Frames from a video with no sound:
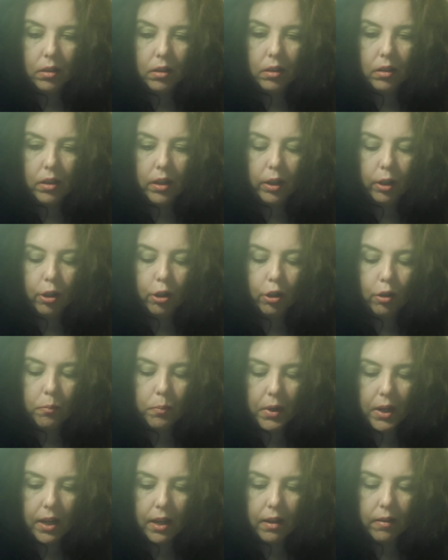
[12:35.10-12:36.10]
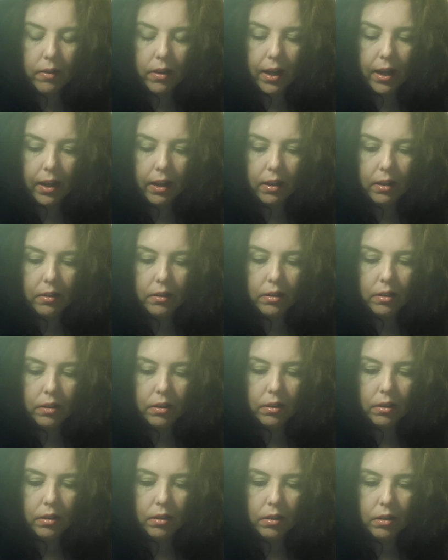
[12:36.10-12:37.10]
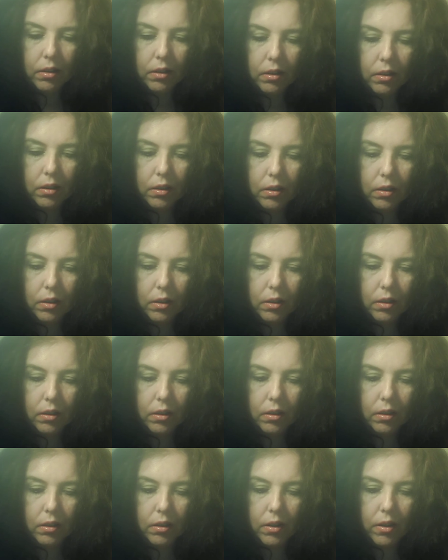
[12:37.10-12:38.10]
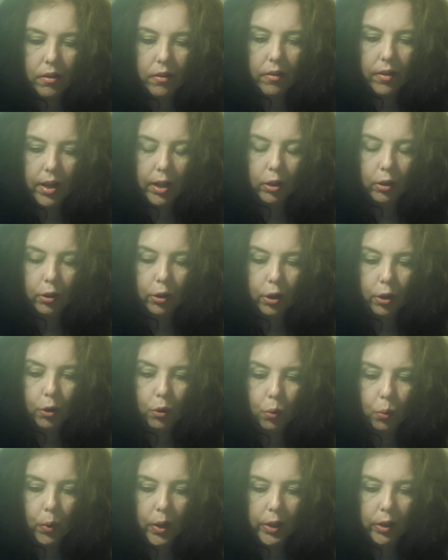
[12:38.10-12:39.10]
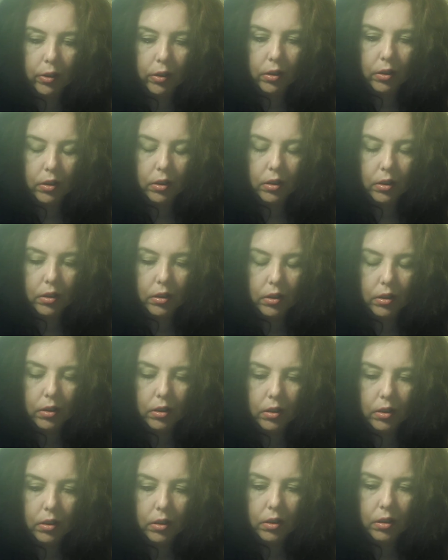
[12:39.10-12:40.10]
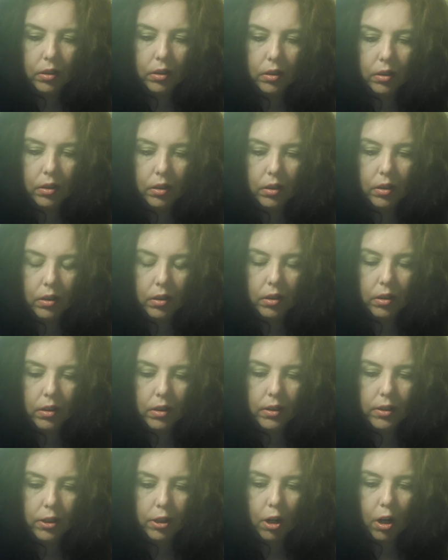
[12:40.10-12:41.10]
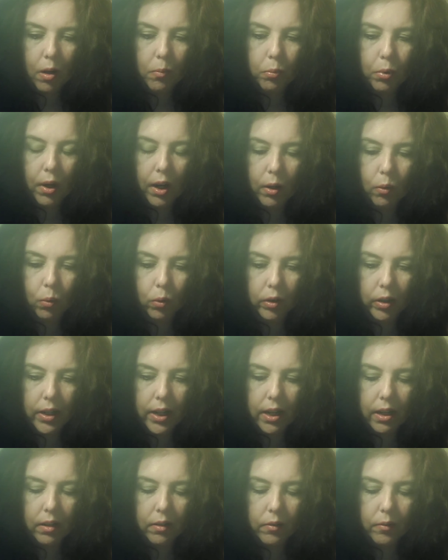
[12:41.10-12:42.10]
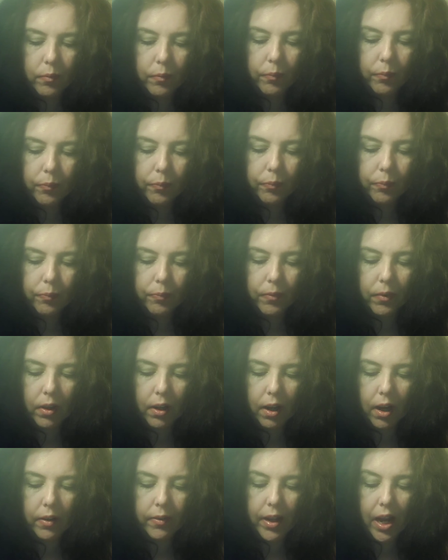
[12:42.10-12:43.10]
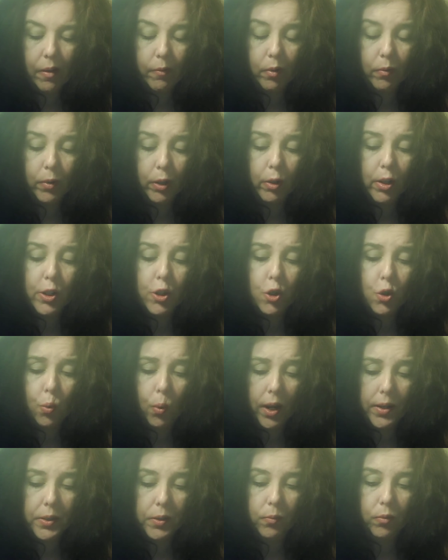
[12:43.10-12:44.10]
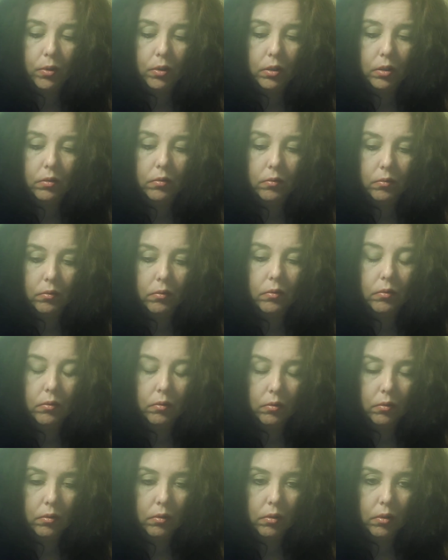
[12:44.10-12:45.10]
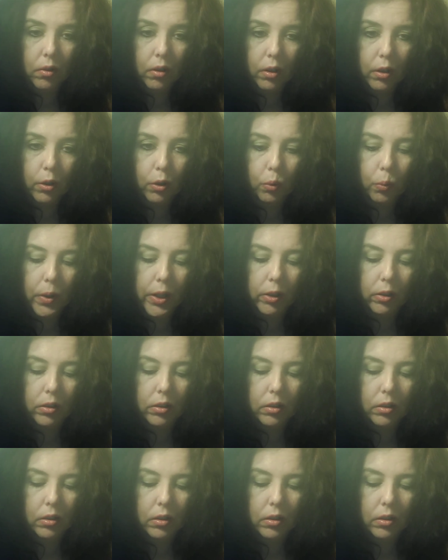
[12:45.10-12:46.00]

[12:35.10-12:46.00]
It could be that their career is top priority and they have a very stressful career